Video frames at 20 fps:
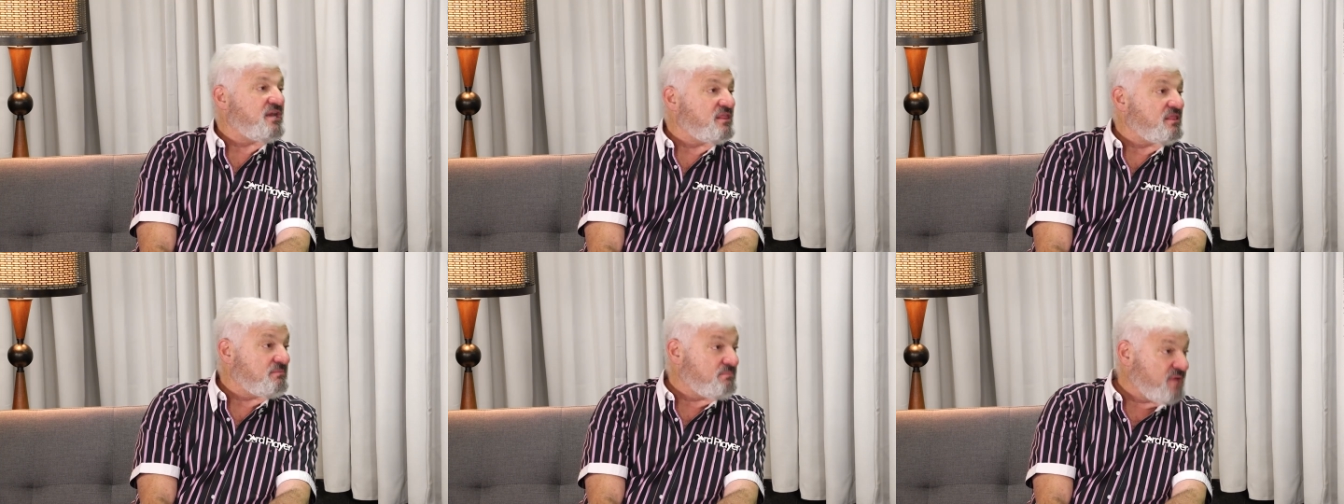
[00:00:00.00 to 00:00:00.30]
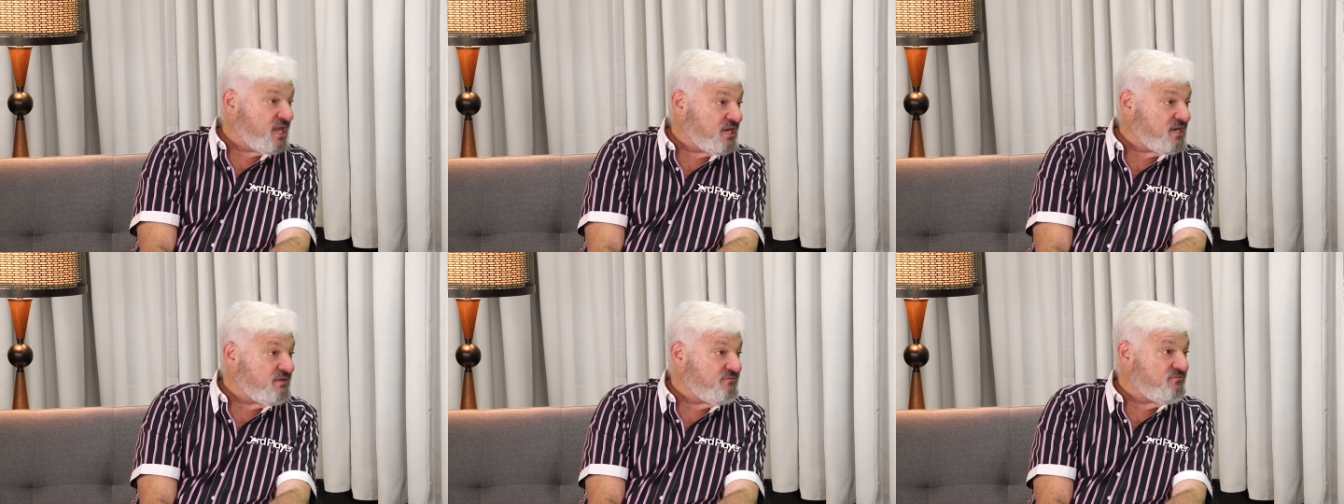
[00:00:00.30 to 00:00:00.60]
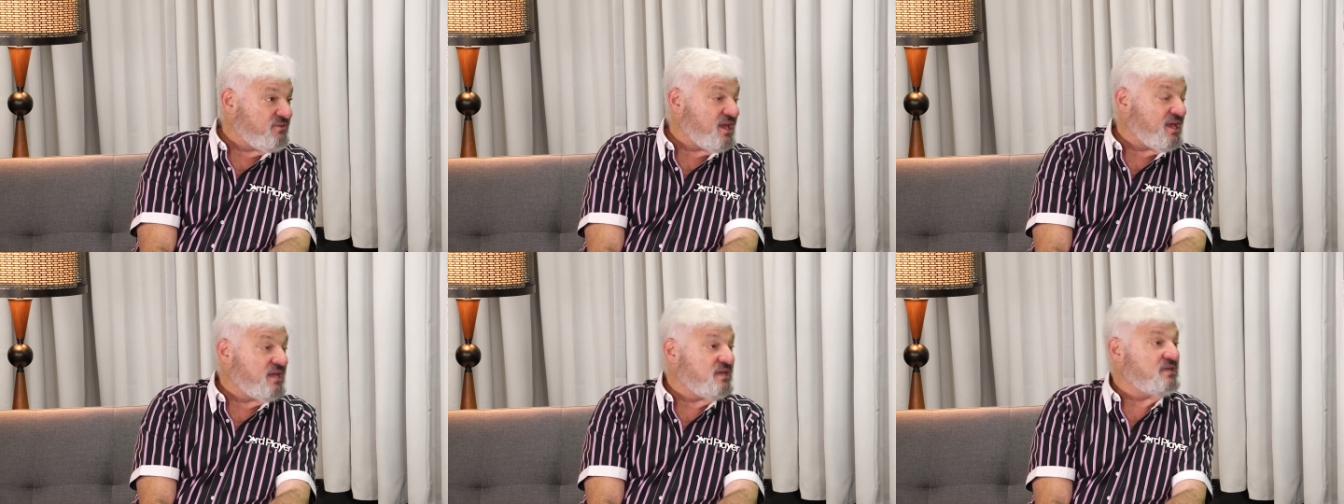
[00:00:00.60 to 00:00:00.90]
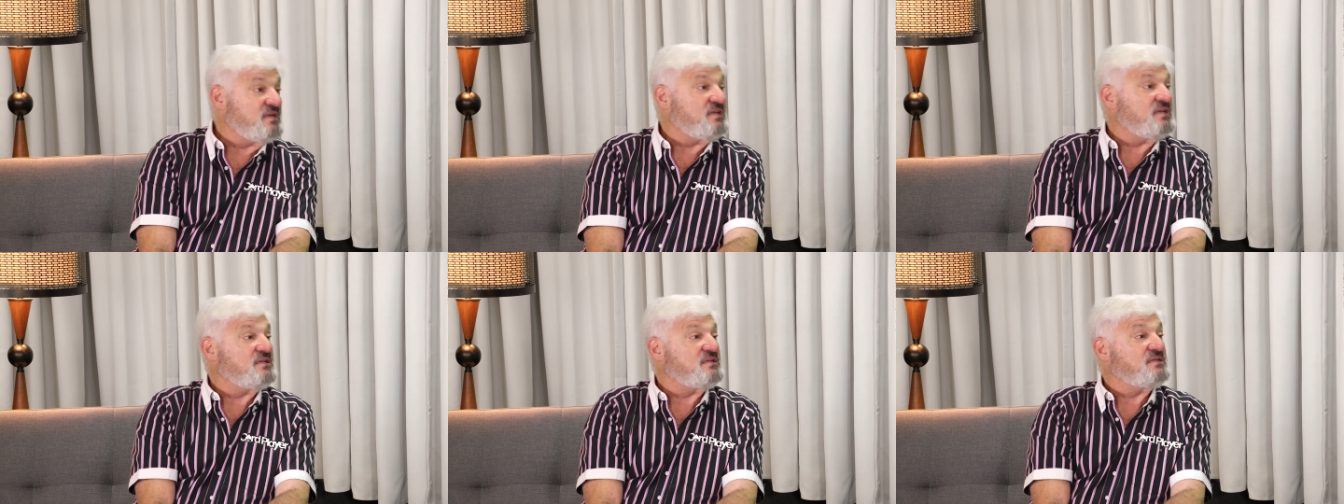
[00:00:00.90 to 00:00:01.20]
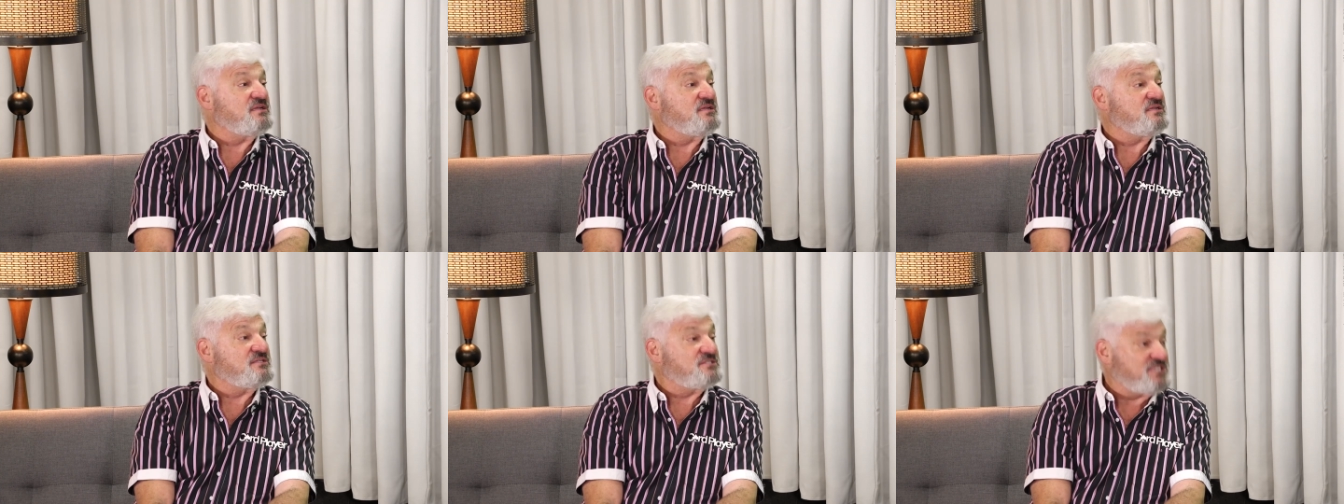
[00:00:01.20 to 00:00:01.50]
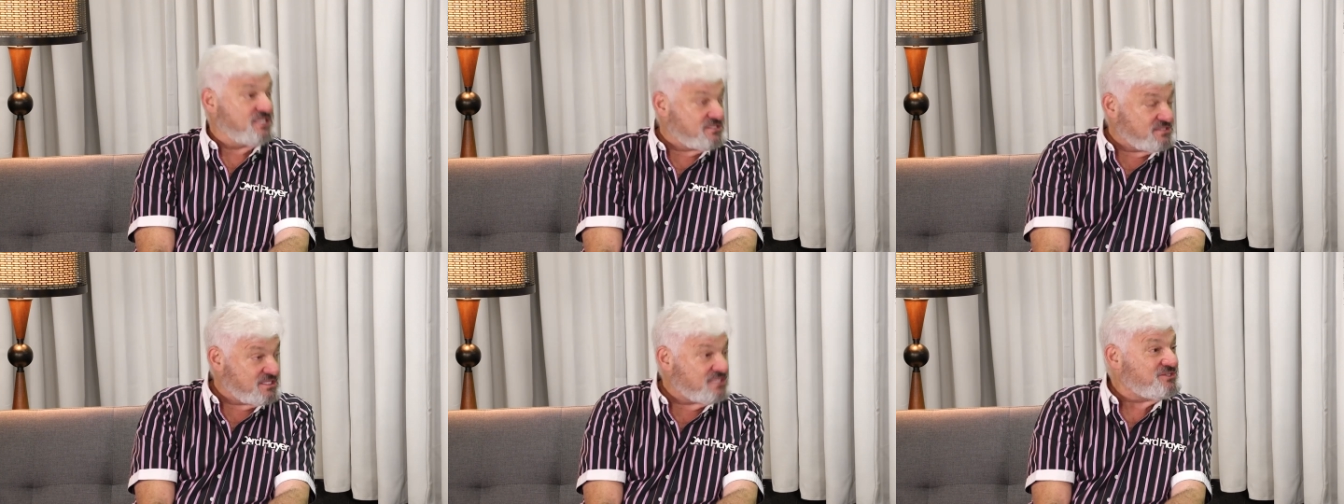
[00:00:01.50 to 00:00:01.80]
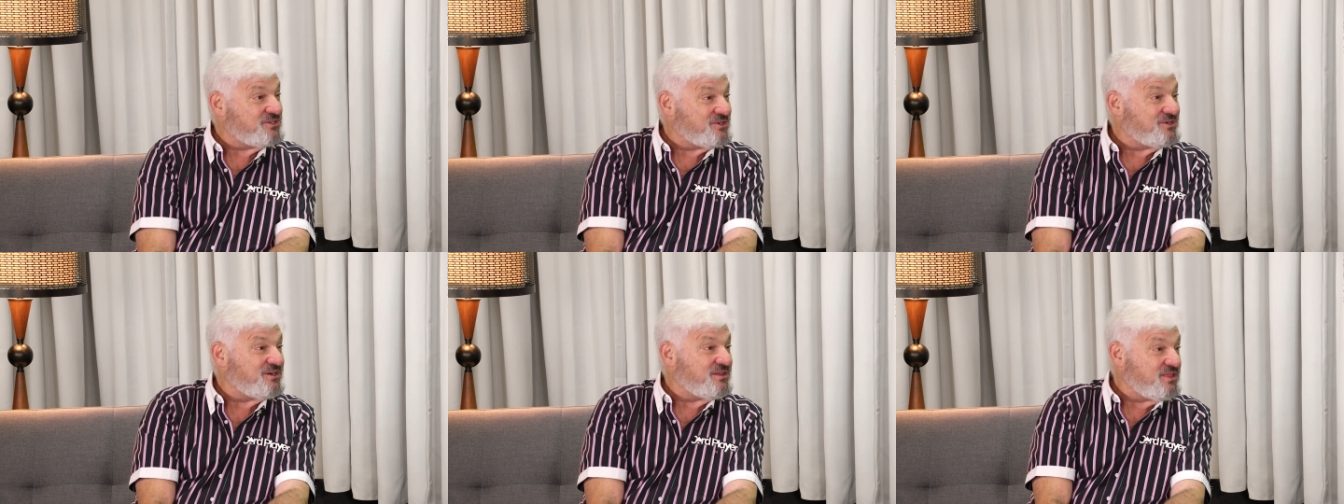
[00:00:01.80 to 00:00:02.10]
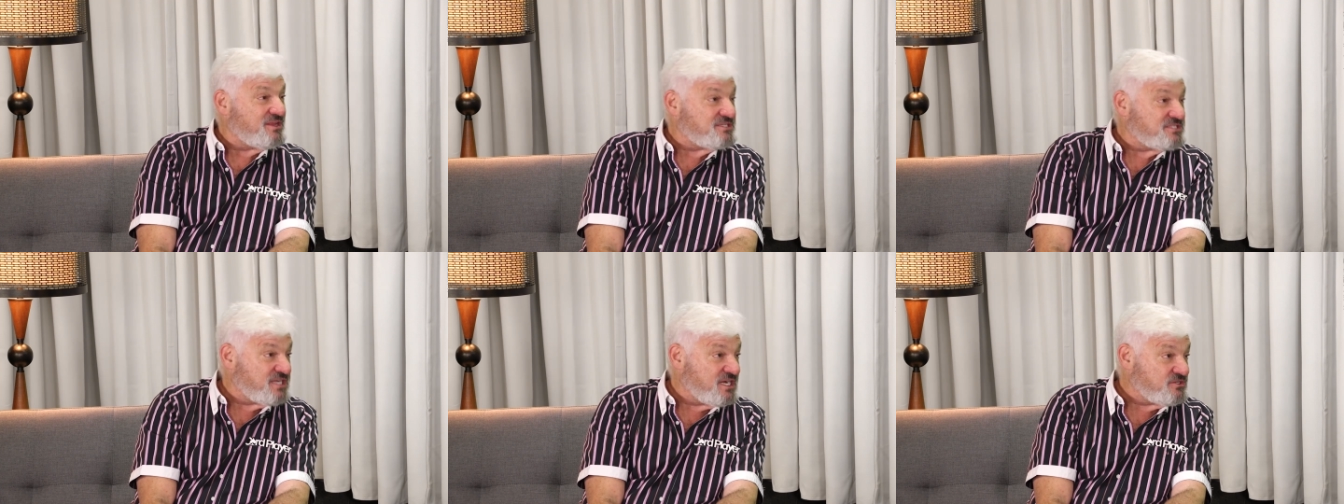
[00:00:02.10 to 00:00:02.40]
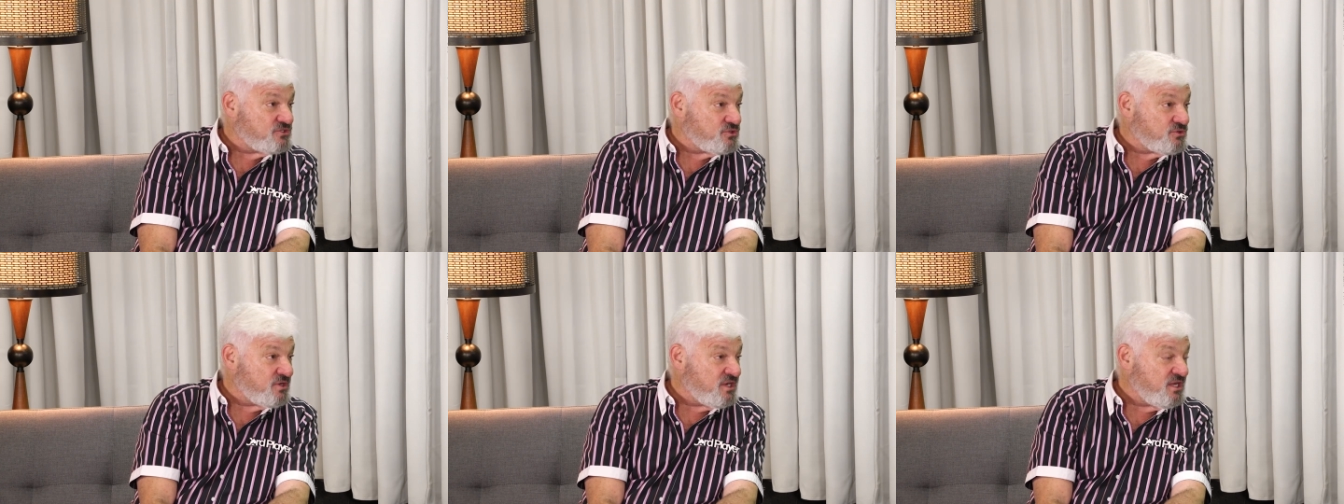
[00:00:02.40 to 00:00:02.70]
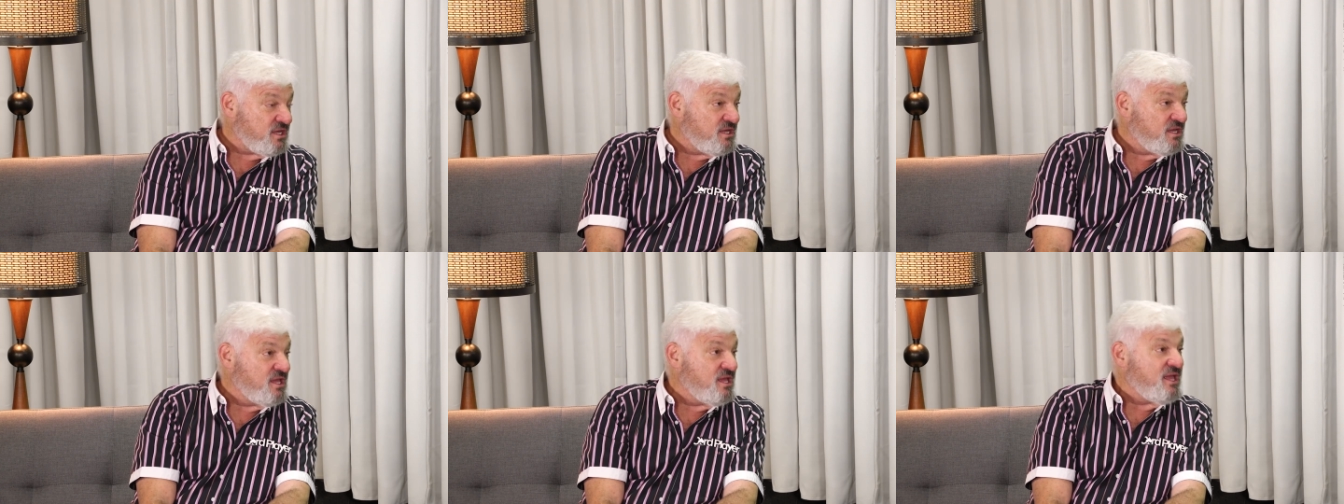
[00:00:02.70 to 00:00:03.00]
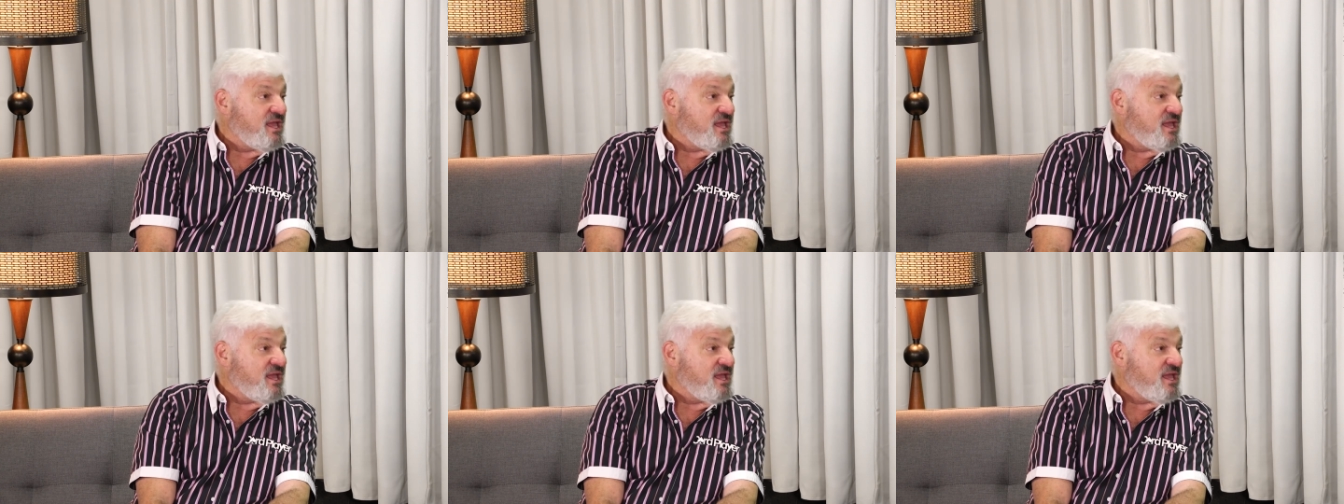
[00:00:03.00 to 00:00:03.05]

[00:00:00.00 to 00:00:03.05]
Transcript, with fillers: in the main event since the turn of the century,